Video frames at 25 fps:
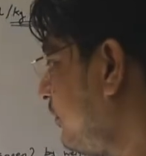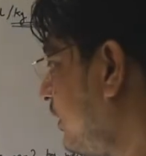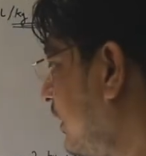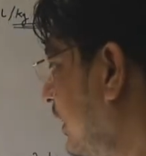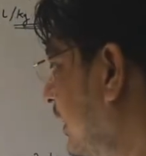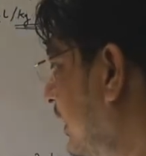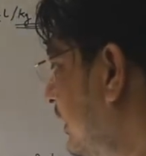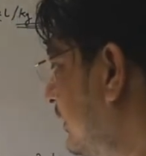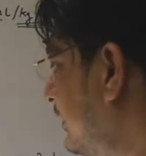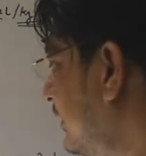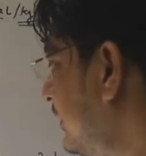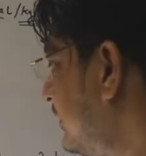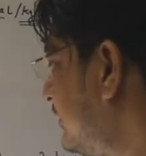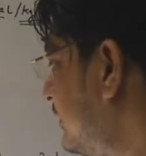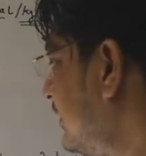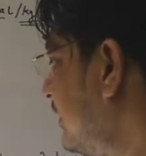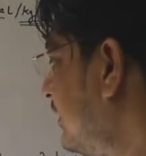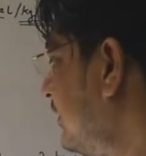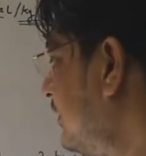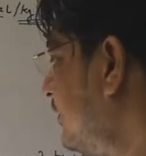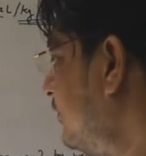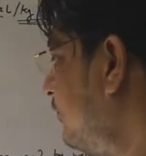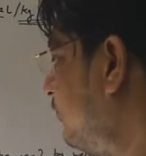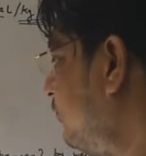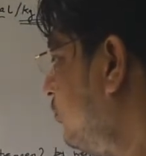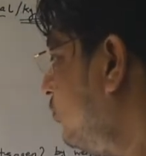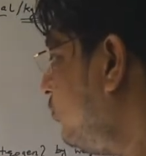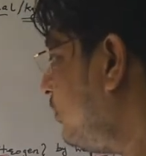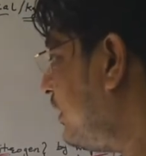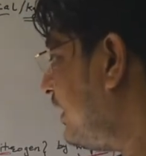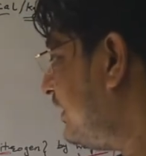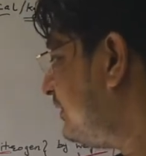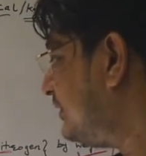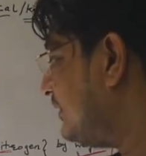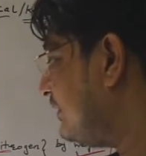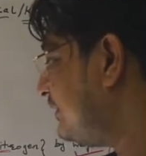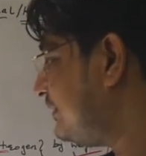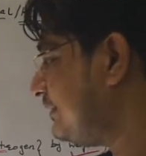and these flue
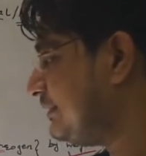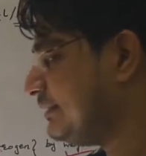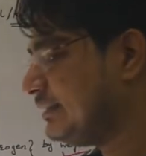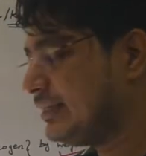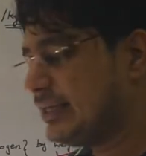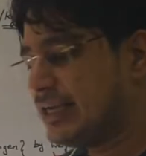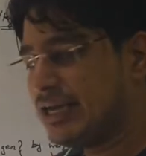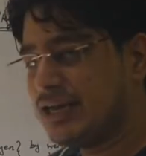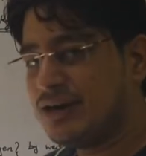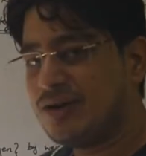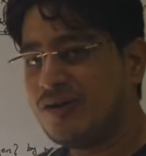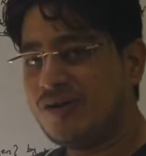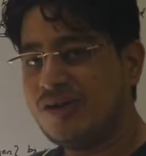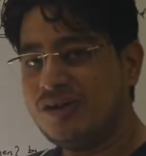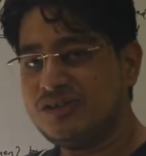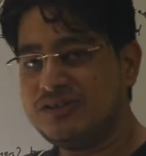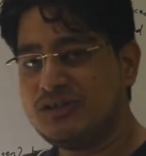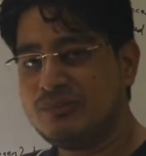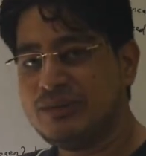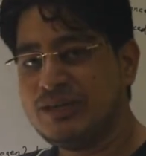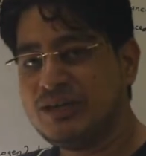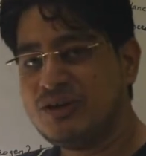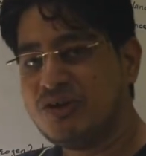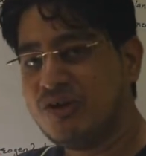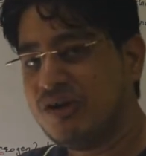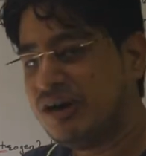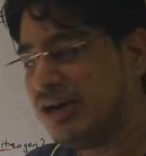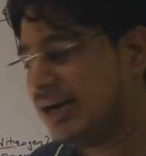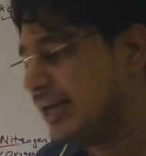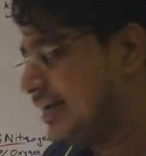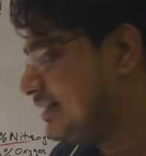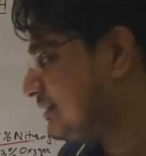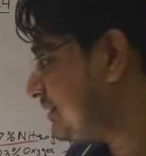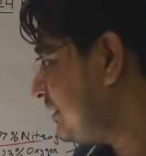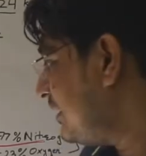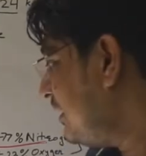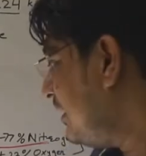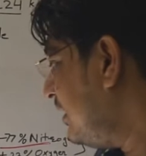gases can also be called
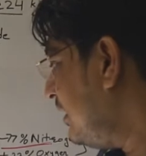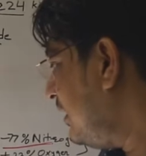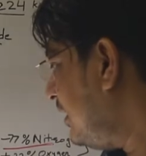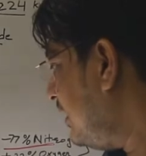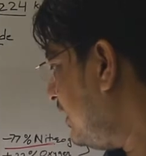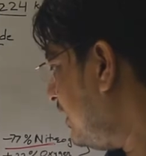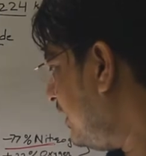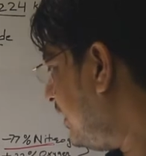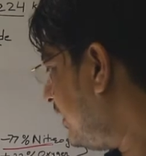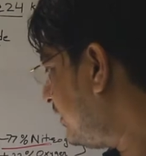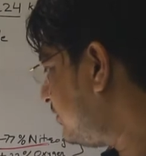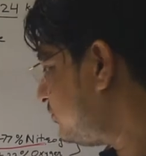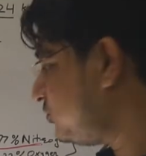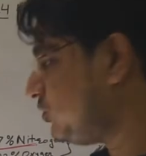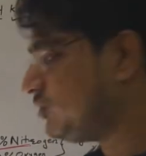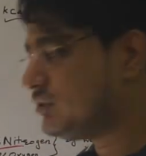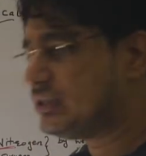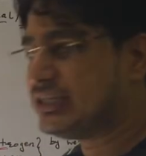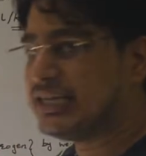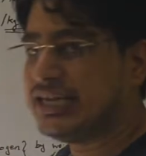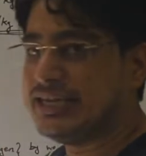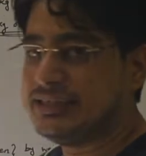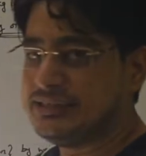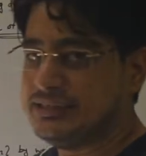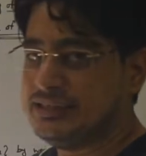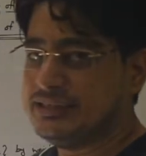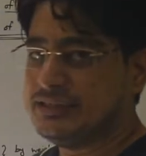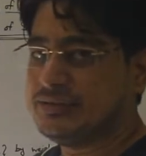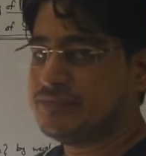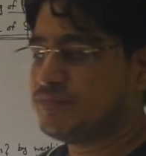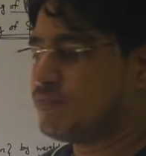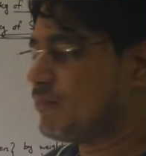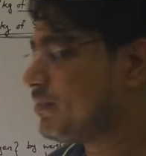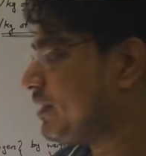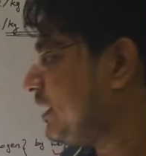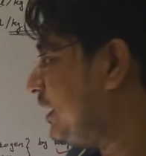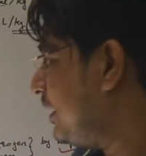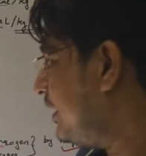as exhaust gases,
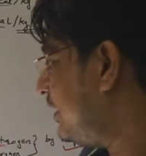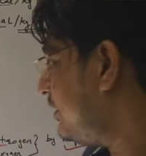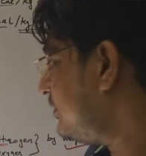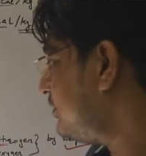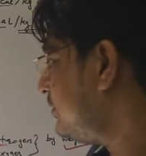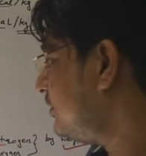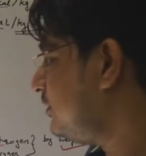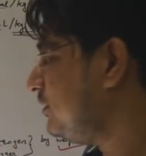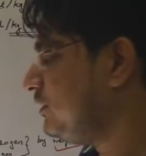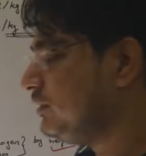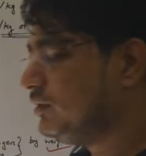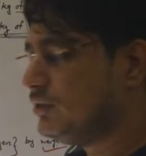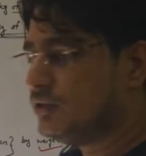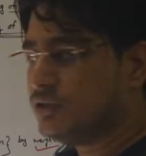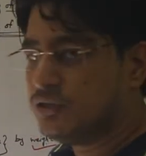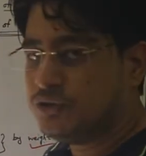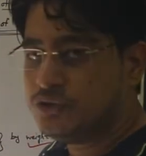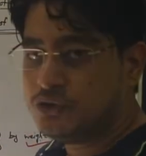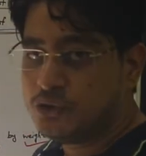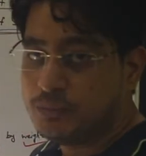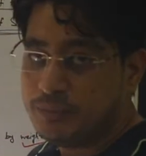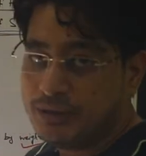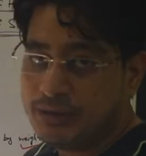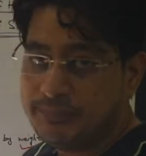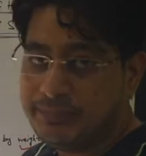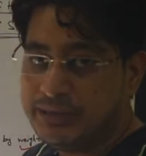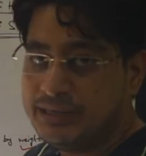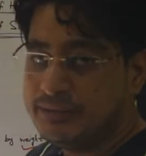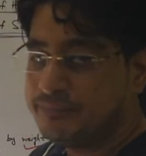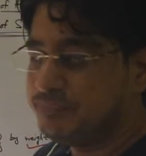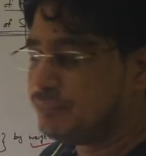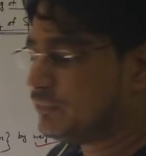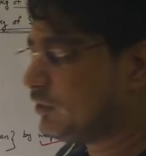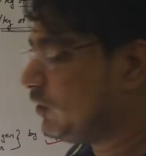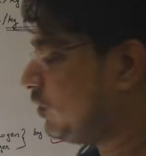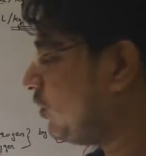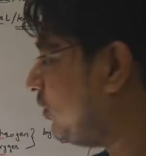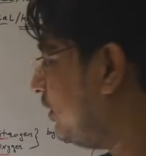as you may be